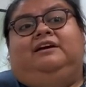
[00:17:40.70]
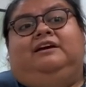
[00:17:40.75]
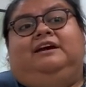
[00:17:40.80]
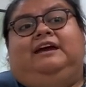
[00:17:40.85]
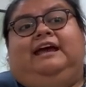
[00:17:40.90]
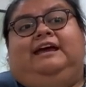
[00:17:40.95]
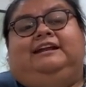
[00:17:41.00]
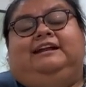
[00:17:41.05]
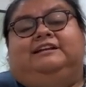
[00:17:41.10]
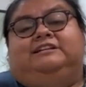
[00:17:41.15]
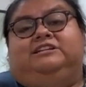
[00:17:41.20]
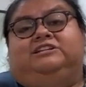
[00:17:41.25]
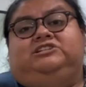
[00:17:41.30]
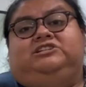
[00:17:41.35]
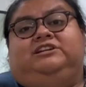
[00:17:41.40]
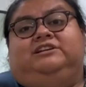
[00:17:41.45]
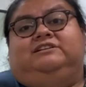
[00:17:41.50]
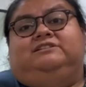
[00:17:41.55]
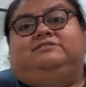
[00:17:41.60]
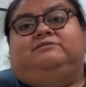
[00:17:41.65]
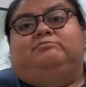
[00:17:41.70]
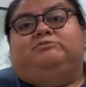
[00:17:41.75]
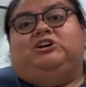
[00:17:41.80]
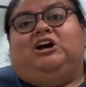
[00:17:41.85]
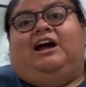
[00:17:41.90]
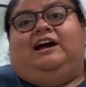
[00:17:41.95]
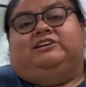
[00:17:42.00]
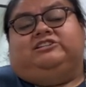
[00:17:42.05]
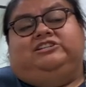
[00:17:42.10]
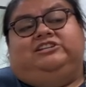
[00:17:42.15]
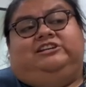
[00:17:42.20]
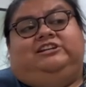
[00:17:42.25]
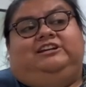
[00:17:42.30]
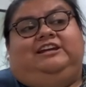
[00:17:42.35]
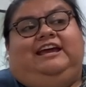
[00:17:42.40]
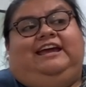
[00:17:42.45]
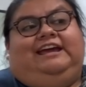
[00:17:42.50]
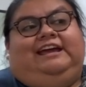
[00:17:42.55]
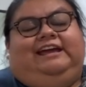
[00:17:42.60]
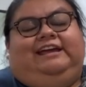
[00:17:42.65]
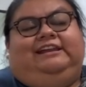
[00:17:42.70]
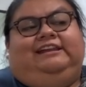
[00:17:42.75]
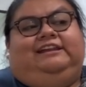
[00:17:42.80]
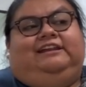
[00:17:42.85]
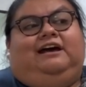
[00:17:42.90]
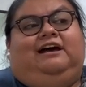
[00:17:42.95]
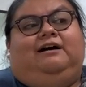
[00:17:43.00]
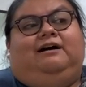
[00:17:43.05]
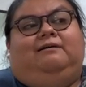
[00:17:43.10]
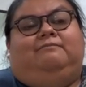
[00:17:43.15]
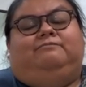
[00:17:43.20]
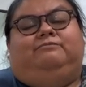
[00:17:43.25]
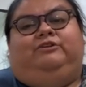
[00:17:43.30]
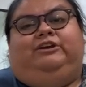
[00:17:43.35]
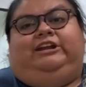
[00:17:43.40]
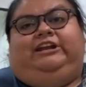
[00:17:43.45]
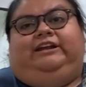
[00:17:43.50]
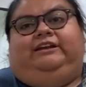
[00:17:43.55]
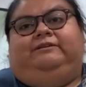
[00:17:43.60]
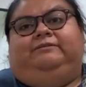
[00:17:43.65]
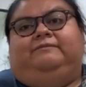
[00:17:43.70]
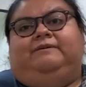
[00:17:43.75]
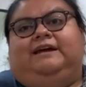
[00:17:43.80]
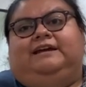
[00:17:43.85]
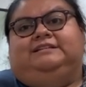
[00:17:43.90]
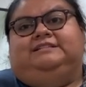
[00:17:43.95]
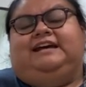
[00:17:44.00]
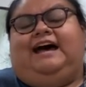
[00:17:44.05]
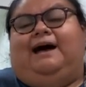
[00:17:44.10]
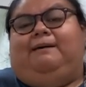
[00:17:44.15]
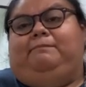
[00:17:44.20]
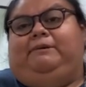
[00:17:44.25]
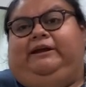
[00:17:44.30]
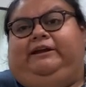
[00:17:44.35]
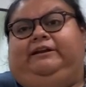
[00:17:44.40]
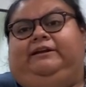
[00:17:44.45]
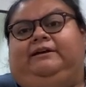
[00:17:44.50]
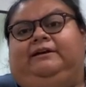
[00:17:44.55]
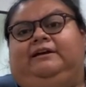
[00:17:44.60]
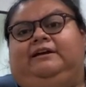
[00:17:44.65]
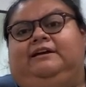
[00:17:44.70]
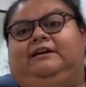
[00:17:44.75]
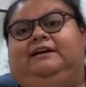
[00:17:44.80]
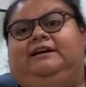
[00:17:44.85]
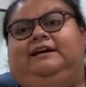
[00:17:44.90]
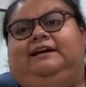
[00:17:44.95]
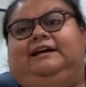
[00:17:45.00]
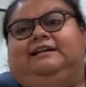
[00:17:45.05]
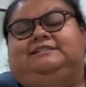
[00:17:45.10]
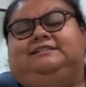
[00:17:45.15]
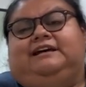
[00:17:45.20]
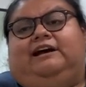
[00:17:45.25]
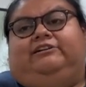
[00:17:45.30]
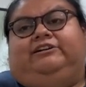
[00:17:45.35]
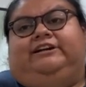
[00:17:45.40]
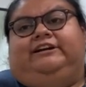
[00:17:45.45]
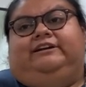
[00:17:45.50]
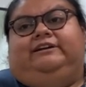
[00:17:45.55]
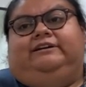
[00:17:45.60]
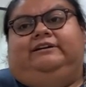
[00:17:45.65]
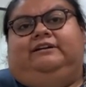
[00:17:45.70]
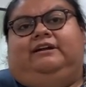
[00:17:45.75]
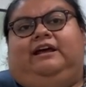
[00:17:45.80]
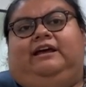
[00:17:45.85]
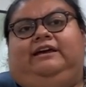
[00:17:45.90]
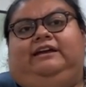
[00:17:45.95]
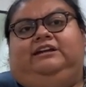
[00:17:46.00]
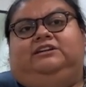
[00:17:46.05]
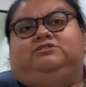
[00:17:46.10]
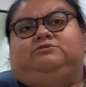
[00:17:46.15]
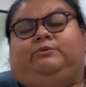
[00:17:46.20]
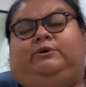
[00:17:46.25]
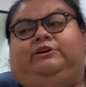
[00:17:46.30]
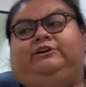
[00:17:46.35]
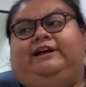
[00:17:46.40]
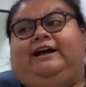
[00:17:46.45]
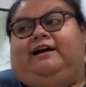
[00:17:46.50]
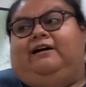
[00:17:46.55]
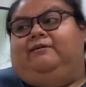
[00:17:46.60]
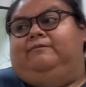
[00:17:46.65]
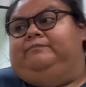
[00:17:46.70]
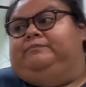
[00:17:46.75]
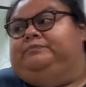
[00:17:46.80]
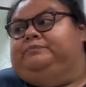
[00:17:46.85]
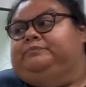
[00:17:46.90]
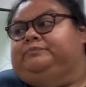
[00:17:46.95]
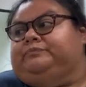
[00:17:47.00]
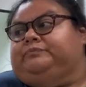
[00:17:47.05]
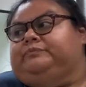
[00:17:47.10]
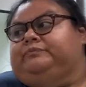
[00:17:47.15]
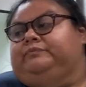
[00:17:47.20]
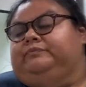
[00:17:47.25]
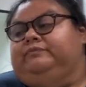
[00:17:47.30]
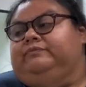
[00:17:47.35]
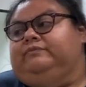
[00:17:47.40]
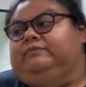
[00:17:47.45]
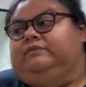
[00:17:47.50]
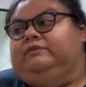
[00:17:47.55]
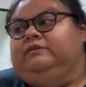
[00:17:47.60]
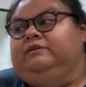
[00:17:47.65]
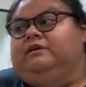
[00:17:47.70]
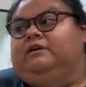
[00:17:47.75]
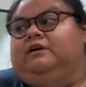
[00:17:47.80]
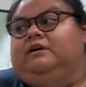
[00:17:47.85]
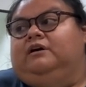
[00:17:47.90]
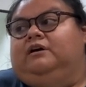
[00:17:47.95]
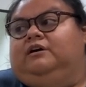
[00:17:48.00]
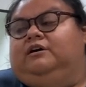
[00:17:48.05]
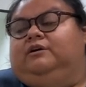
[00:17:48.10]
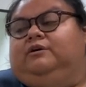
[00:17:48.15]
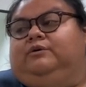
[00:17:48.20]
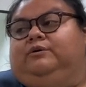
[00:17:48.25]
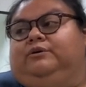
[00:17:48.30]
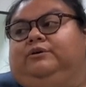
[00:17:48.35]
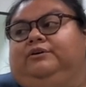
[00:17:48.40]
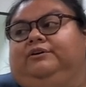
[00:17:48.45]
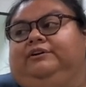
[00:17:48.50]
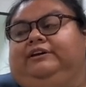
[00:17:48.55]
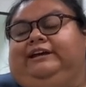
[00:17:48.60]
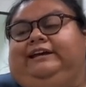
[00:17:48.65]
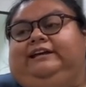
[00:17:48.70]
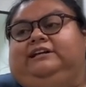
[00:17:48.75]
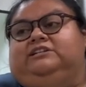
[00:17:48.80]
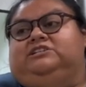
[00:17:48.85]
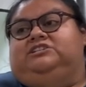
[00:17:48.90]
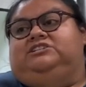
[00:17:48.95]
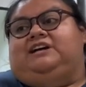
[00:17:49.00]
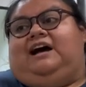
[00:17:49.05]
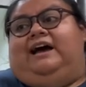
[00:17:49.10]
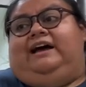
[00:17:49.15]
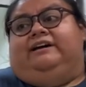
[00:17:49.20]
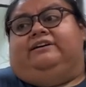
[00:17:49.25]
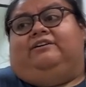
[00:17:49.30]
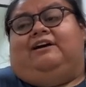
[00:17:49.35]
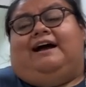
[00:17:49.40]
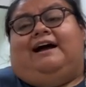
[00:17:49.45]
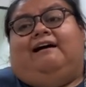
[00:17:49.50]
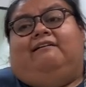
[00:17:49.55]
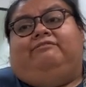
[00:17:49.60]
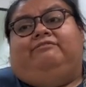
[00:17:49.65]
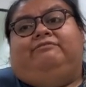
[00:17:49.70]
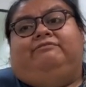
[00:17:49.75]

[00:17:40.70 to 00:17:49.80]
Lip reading: and addition and subtraction and reading and tapping and sounding each word out or each diagraph